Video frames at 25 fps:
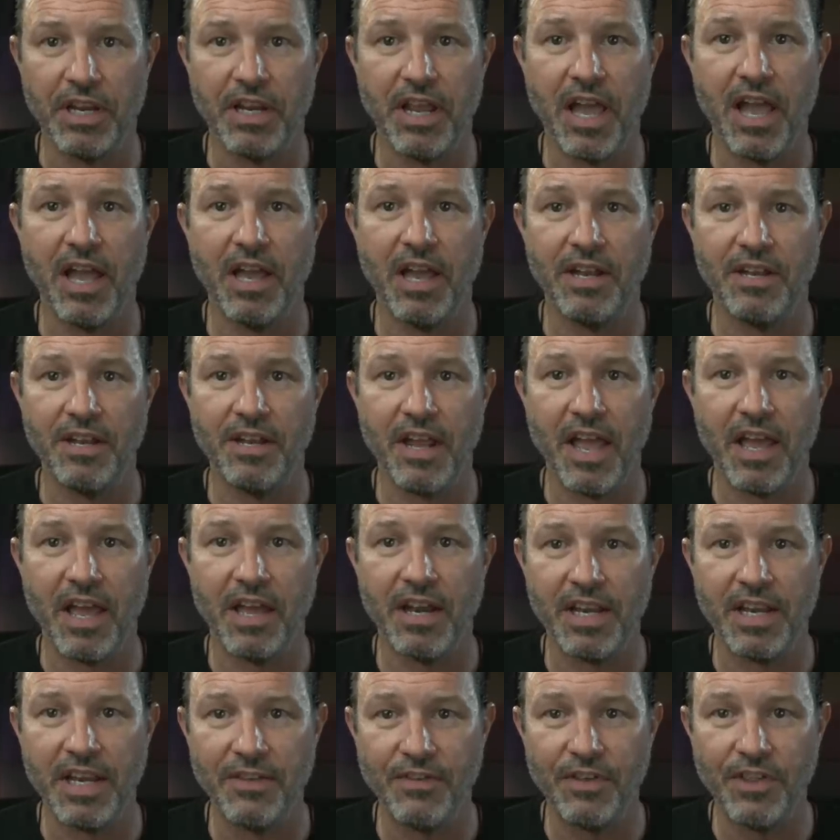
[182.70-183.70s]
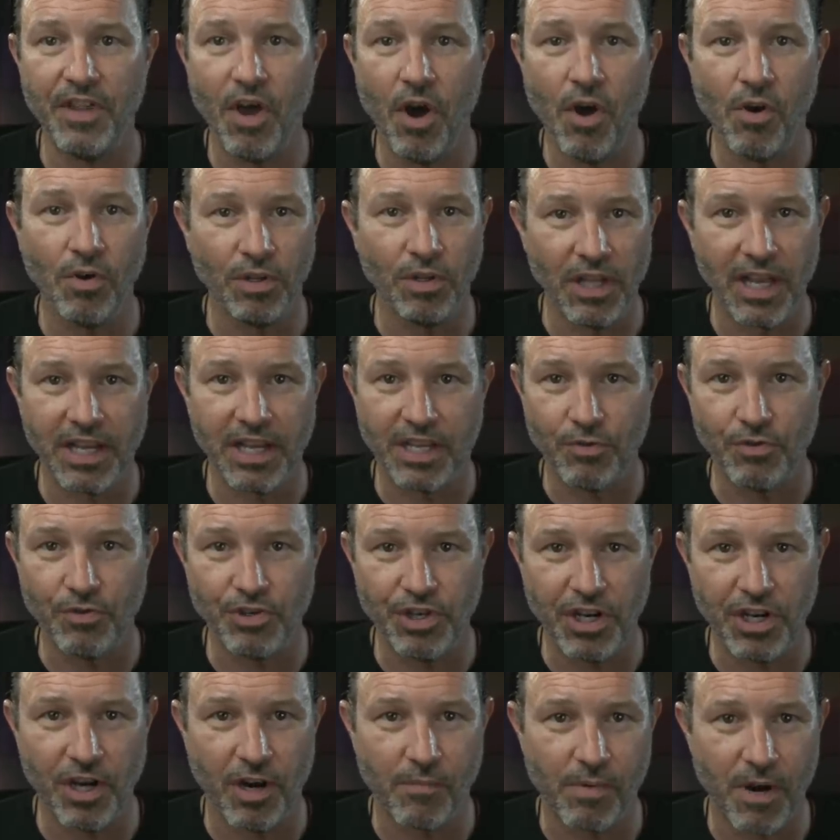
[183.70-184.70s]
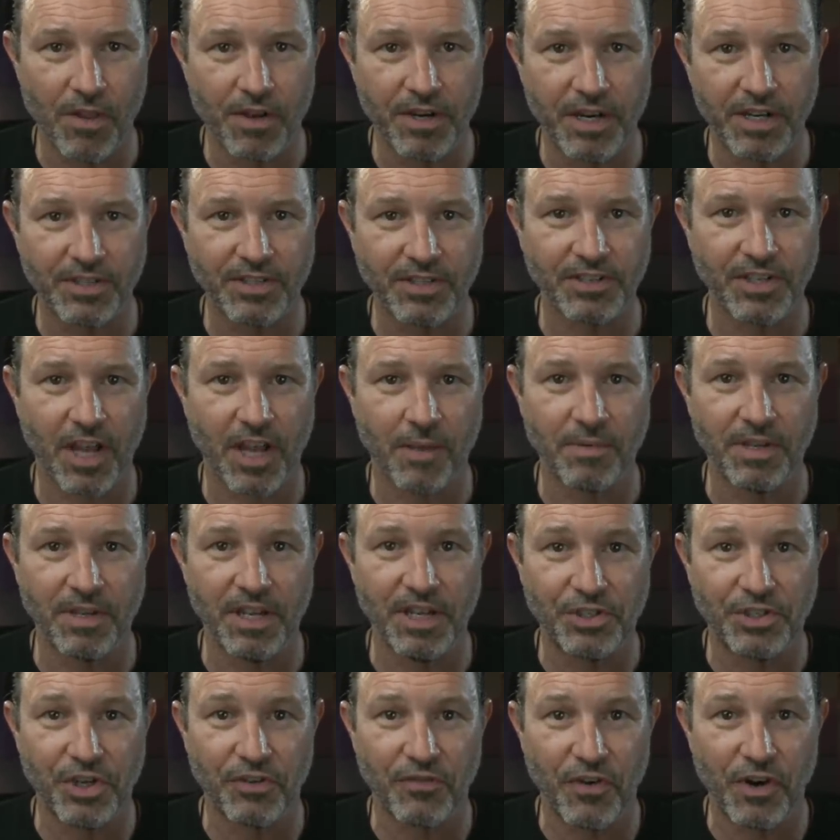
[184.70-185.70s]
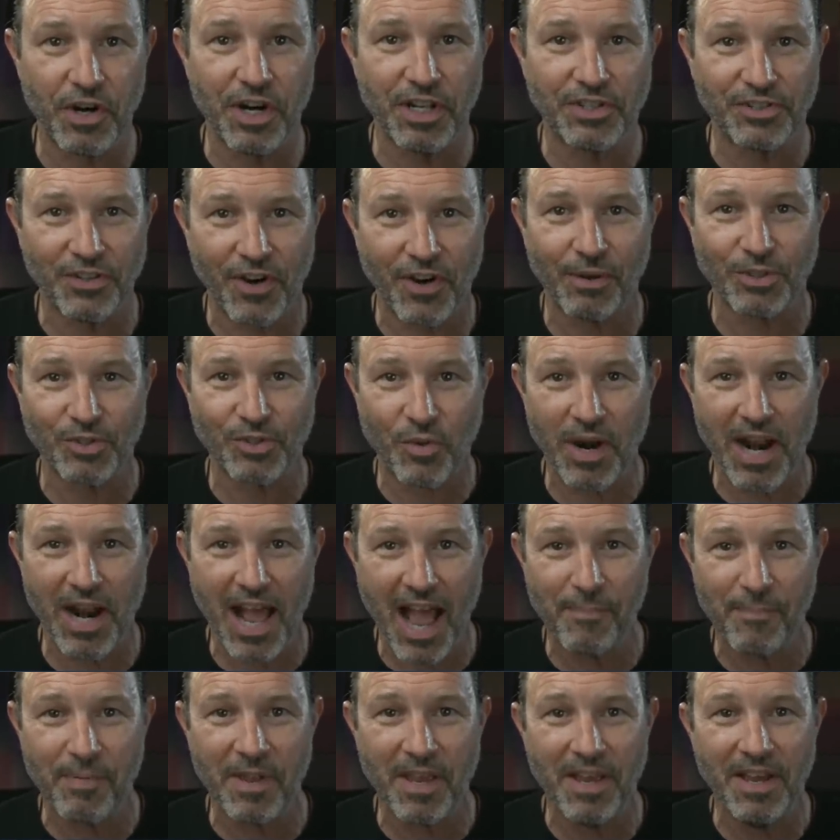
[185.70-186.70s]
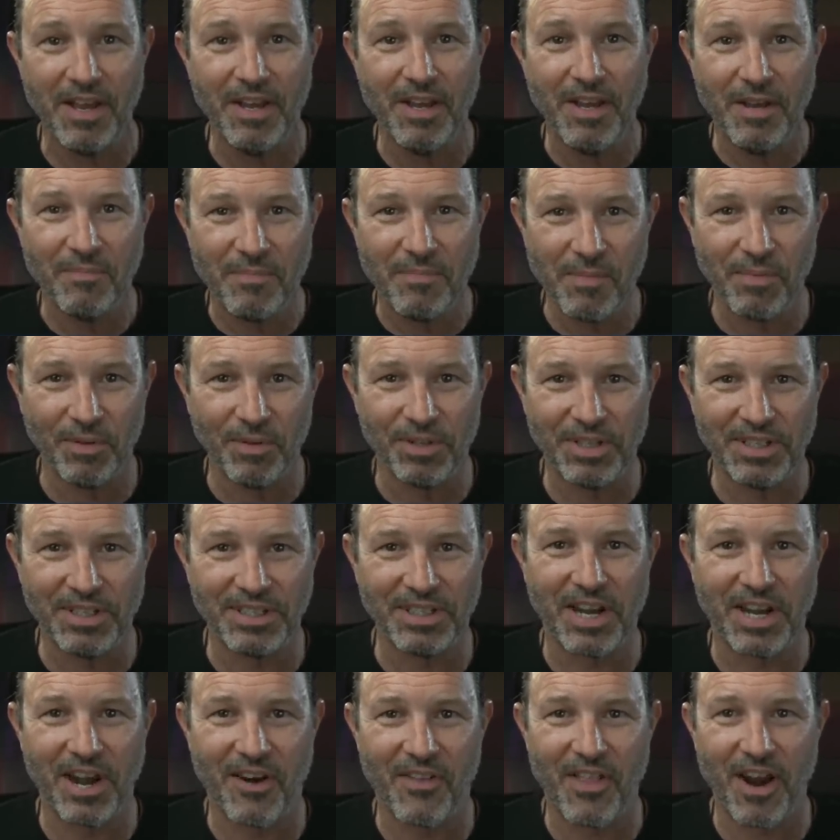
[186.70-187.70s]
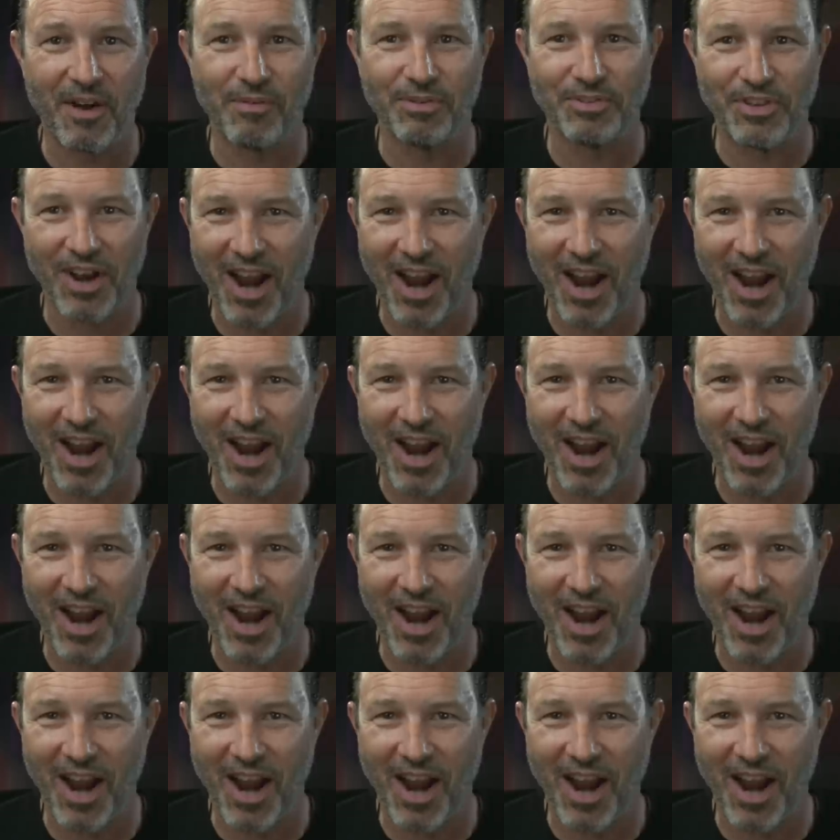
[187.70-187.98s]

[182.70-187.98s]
And and even though like Eugene, our brother here says I'm introverted, so I was quite happy. People didn't care that I was there.